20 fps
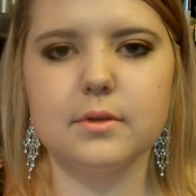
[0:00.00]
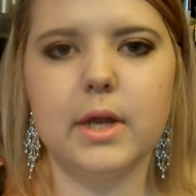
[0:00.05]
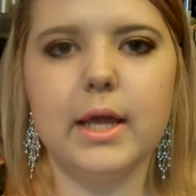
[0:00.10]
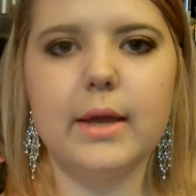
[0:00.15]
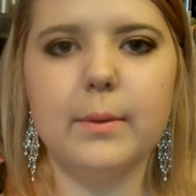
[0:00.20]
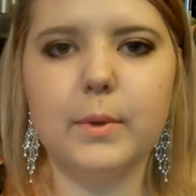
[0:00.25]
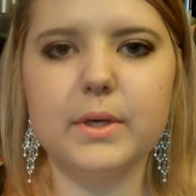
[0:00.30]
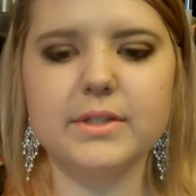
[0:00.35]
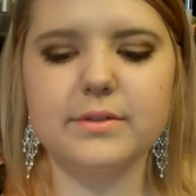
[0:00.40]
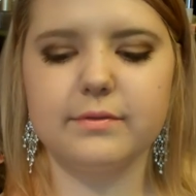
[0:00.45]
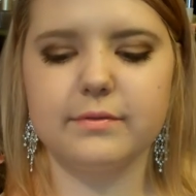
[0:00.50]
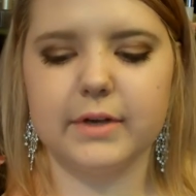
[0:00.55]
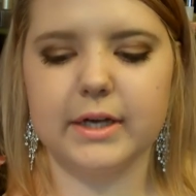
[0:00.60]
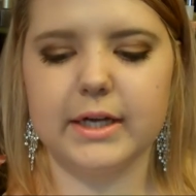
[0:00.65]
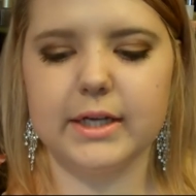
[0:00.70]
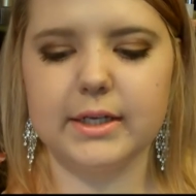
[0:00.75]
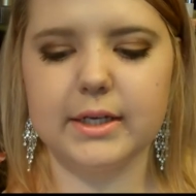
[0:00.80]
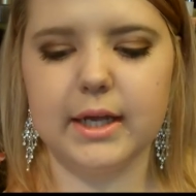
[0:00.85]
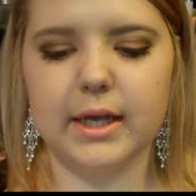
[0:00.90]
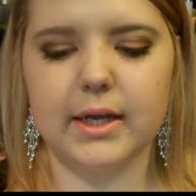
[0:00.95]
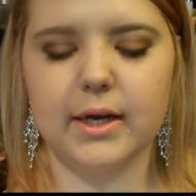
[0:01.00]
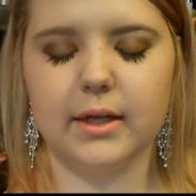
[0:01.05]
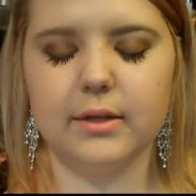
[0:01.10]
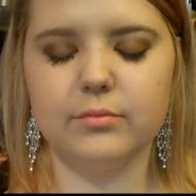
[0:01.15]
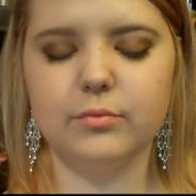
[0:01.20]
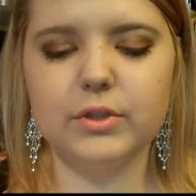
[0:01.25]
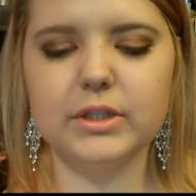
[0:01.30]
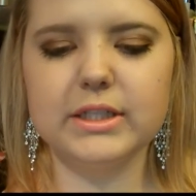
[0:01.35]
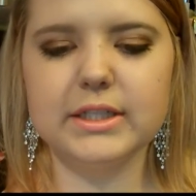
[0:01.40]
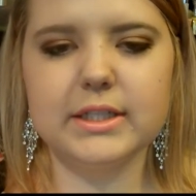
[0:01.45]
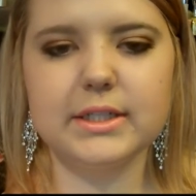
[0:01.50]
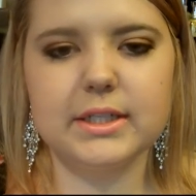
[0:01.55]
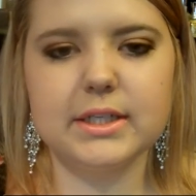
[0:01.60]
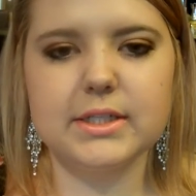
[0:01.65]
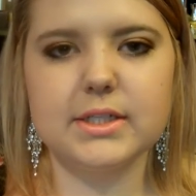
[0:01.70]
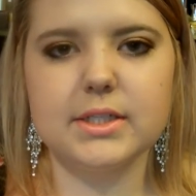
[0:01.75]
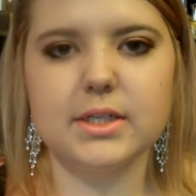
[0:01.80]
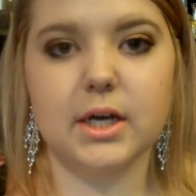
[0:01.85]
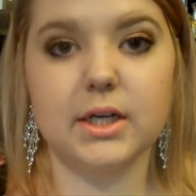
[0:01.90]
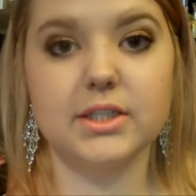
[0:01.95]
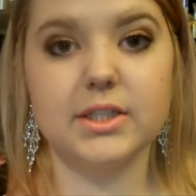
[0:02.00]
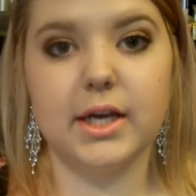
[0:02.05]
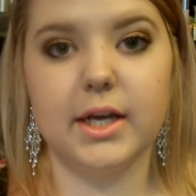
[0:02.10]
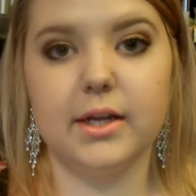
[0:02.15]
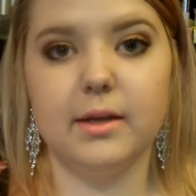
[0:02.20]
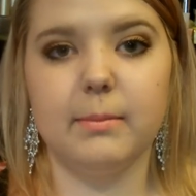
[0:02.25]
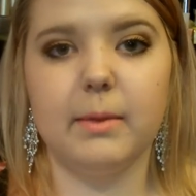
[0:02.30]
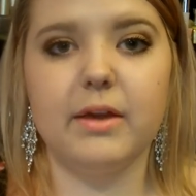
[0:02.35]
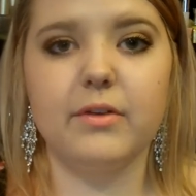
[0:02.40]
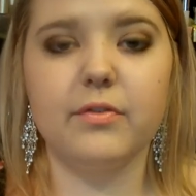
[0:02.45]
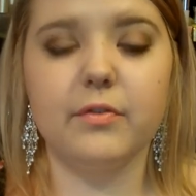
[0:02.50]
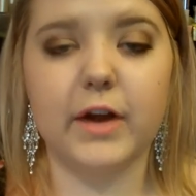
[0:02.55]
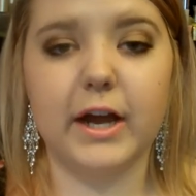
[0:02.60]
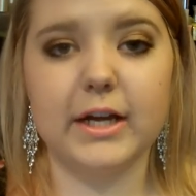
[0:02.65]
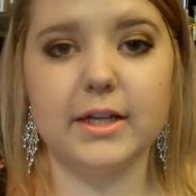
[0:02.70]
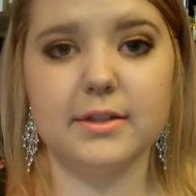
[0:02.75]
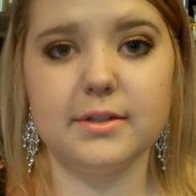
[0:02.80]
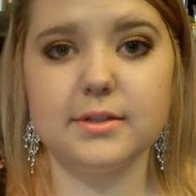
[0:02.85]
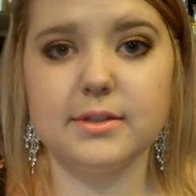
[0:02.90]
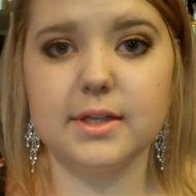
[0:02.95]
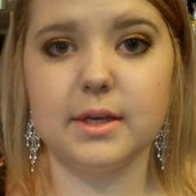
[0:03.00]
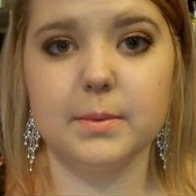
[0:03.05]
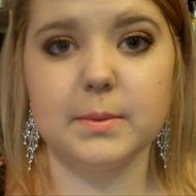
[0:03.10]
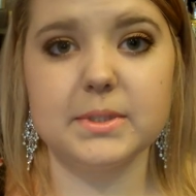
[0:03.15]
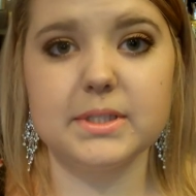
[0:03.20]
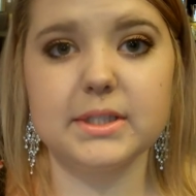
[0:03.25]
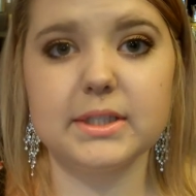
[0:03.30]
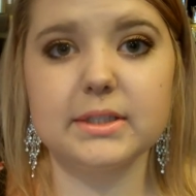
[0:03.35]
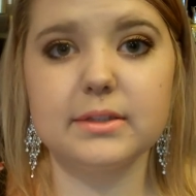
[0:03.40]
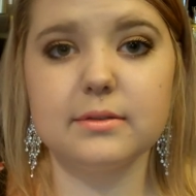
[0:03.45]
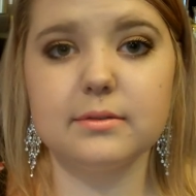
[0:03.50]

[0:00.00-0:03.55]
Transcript: it wasn't fun and I really didn't get to talk to any of my friends. I was like,